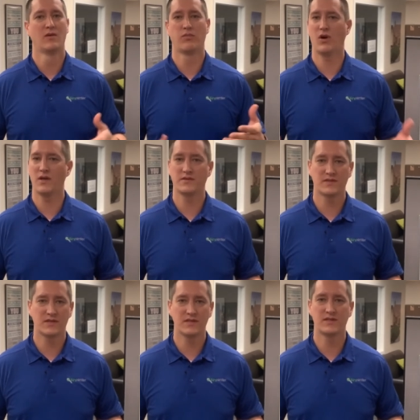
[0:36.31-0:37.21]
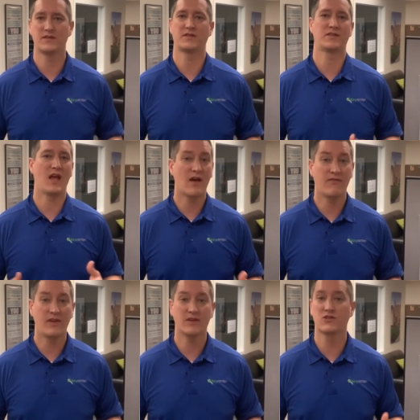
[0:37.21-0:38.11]
processes,
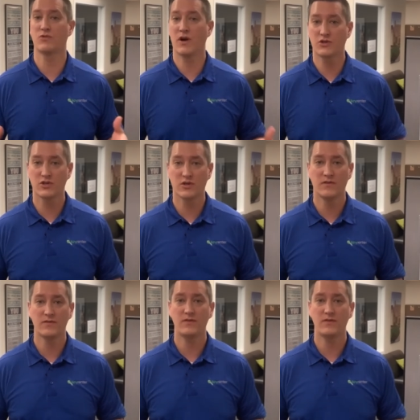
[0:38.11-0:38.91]
staffing, structure,